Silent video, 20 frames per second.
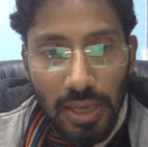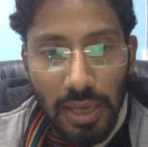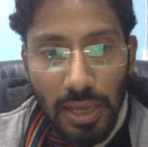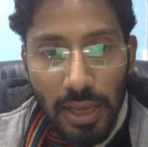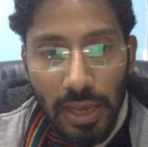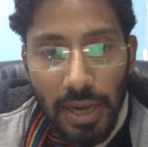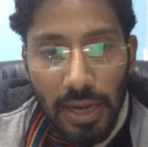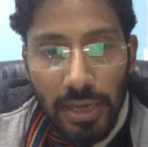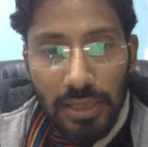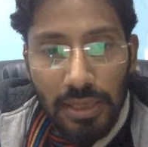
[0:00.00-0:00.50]

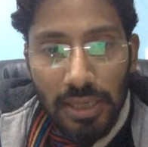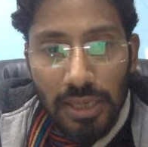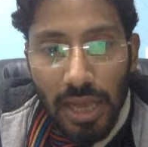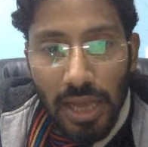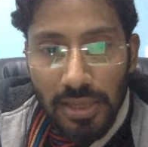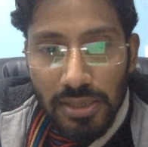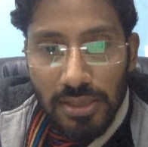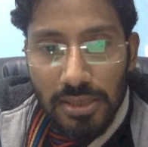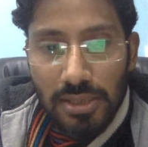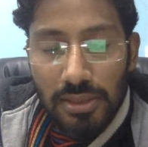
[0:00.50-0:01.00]
and the
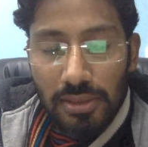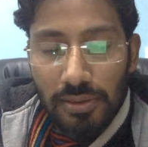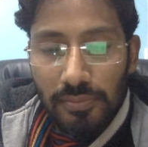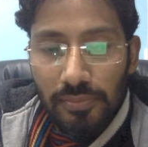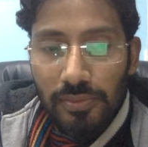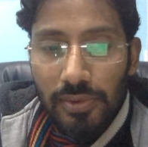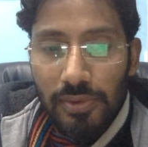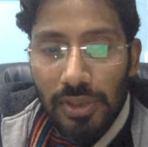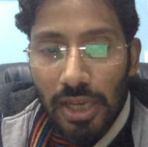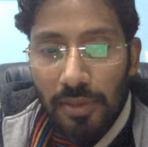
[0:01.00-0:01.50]
last
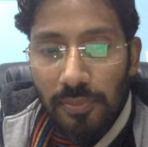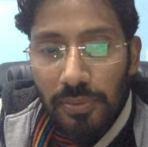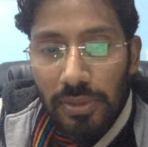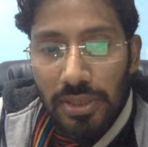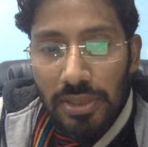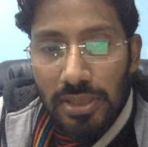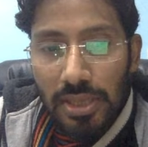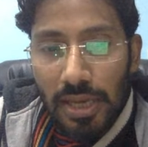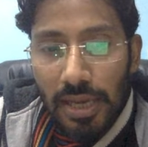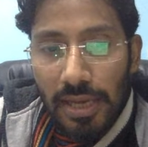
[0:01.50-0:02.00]
term, that
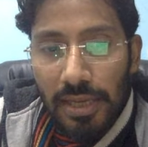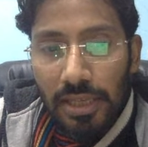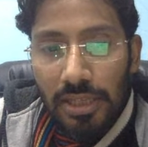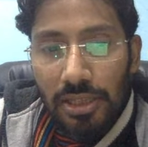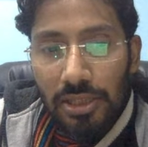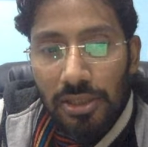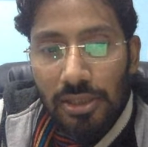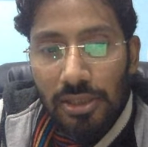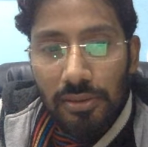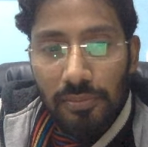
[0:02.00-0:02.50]
means the
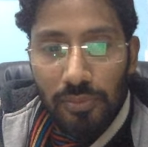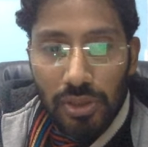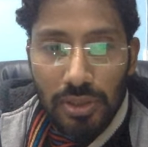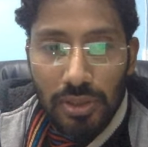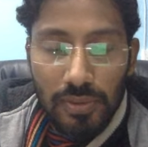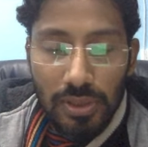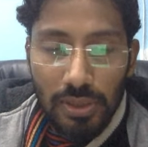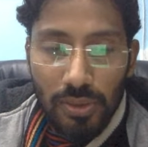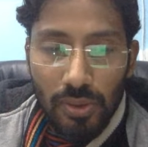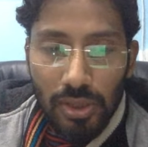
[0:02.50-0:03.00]
nth term, because
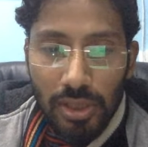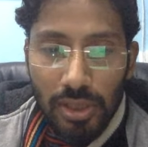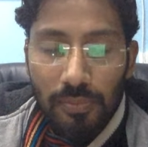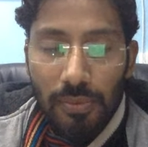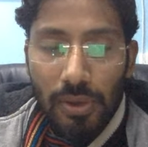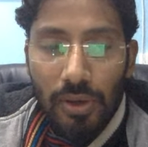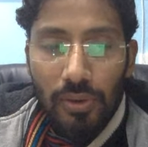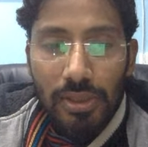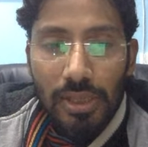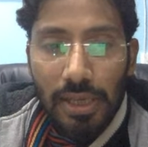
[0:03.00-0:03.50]
we are talking
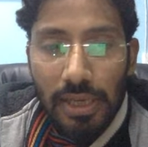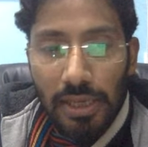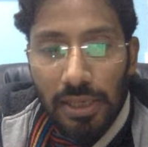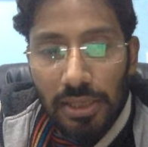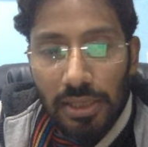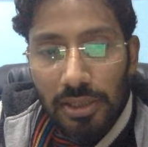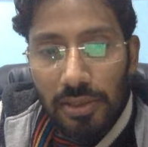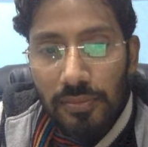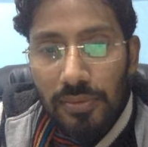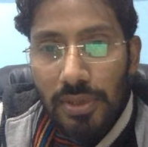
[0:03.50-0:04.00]
about the n
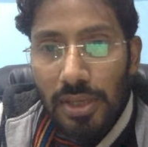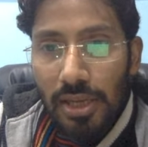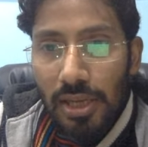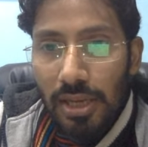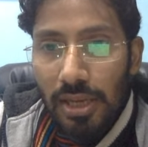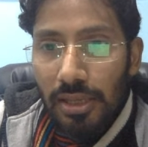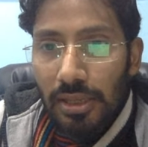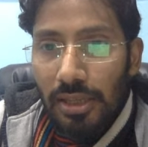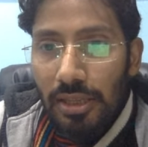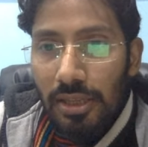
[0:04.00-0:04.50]
terms,
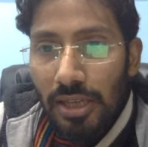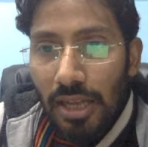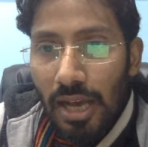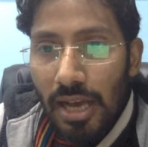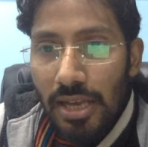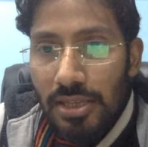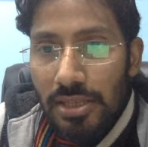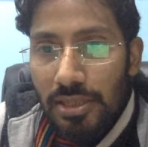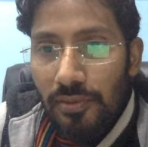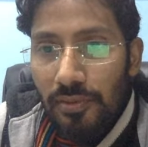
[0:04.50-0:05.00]
and the
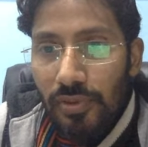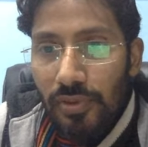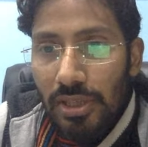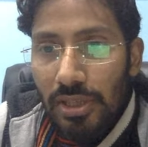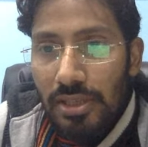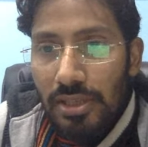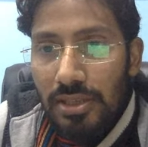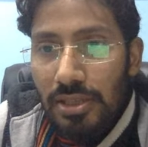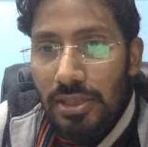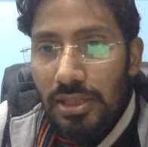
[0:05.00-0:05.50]
last term we
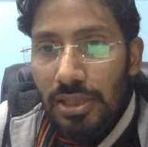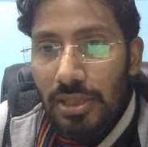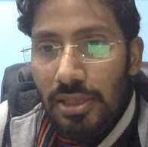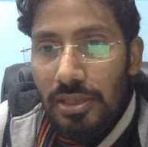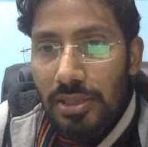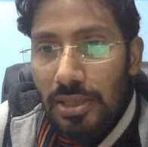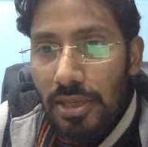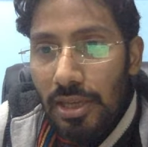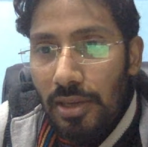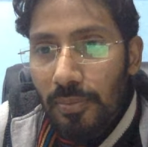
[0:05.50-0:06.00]
can see is
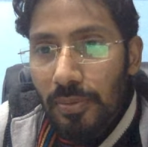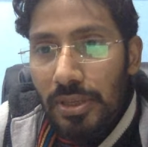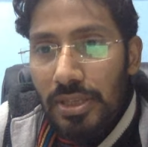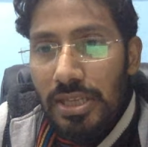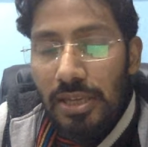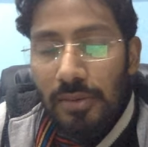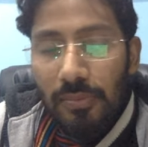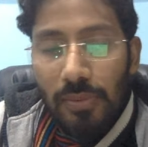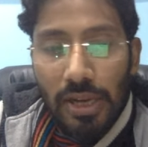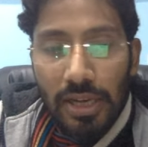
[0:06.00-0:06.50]
a plus
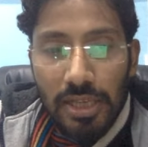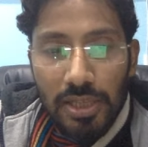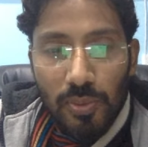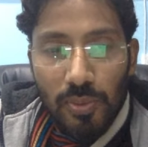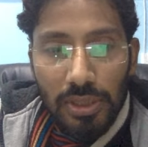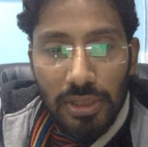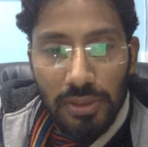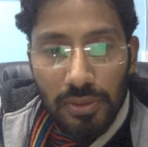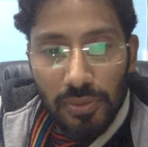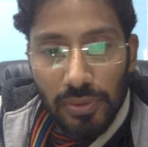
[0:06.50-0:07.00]
n minus 1
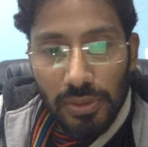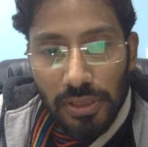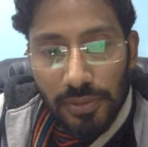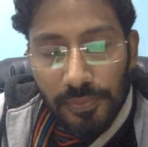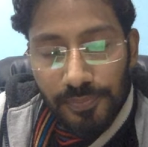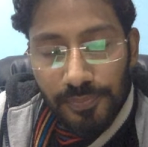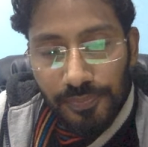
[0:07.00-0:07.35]
into d.